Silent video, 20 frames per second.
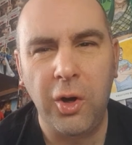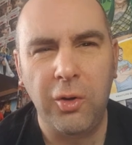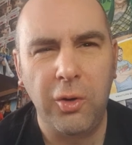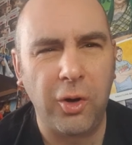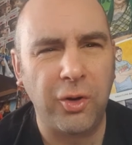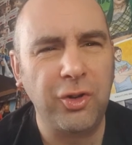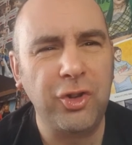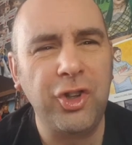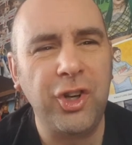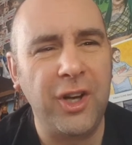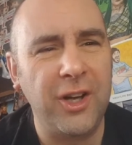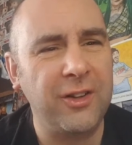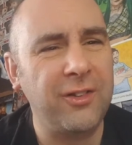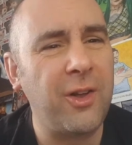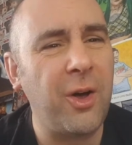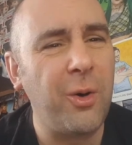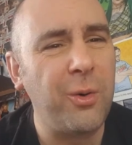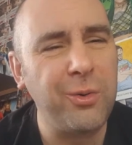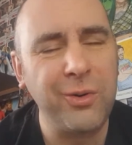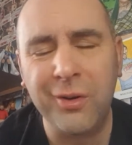
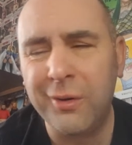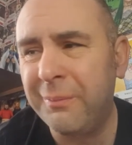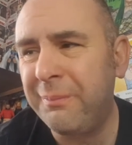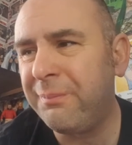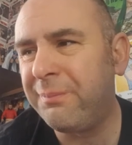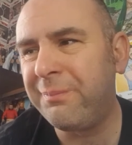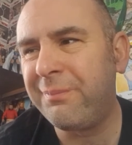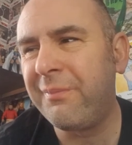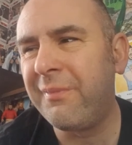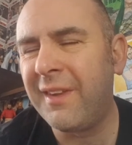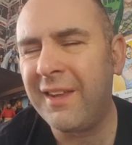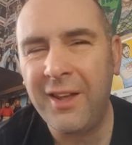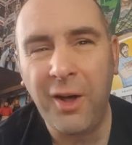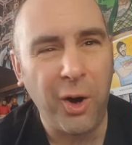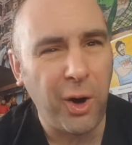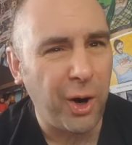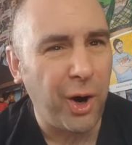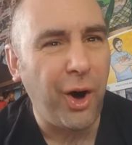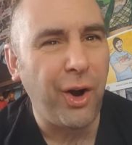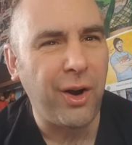Concertos
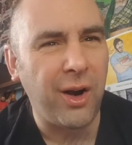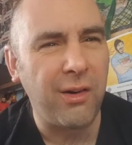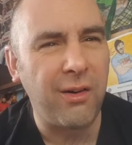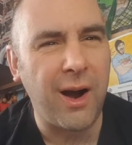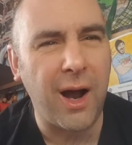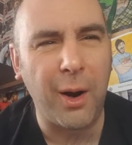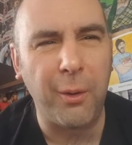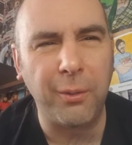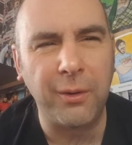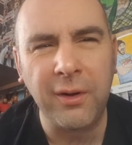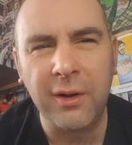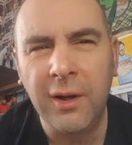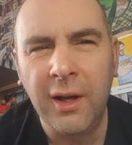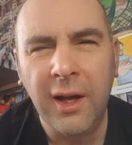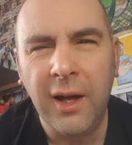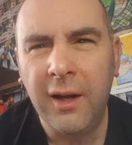all around.